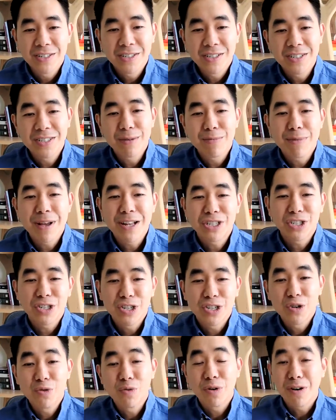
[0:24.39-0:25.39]
Just
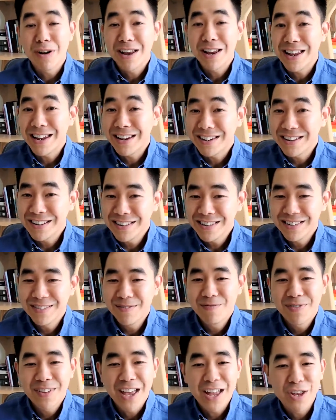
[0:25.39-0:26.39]
imagine you are a lender
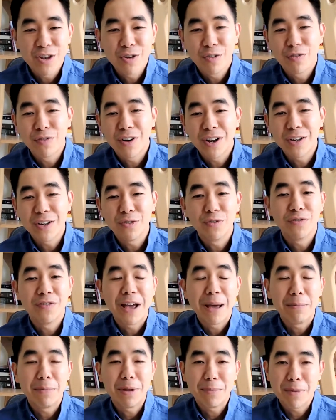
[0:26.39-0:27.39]
and your friend or
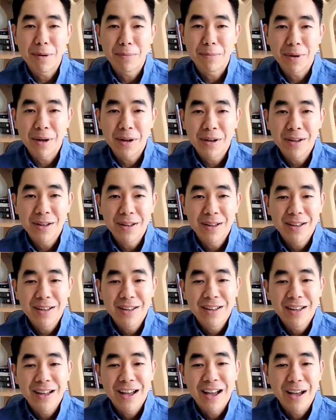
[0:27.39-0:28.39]
family member
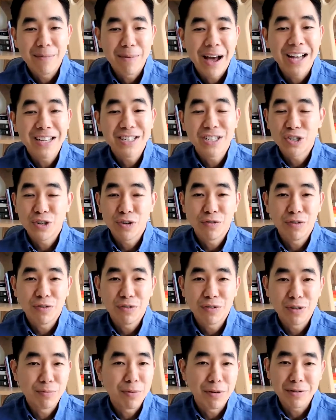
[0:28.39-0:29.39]
asked you
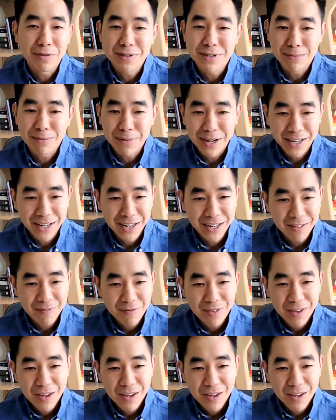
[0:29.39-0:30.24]
to borrow some money.